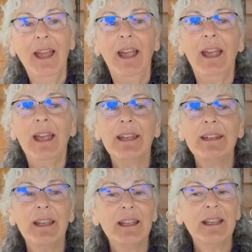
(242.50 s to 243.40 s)

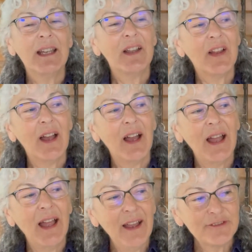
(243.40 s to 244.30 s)
And
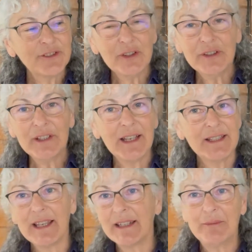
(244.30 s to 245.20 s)
after I
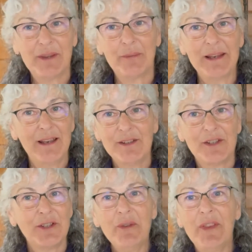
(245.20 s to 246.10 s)
studied with Ray Hunt too,